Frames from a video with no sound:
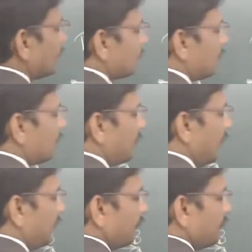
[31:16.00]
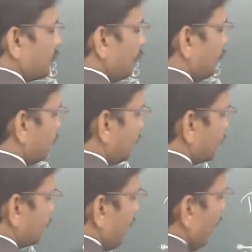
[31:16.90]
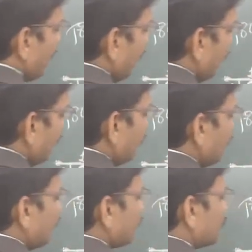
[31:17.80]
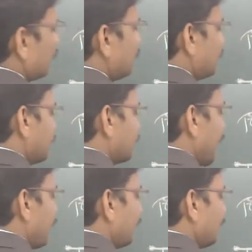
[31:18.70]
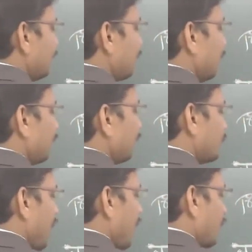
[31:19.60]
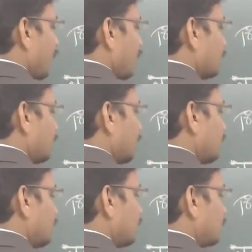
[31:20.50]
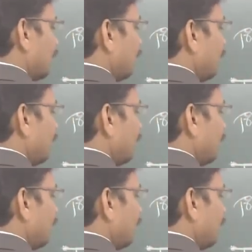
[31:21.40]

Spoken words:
nothing but, so this is R, right? So this is angle theta. So R cos theta is this one,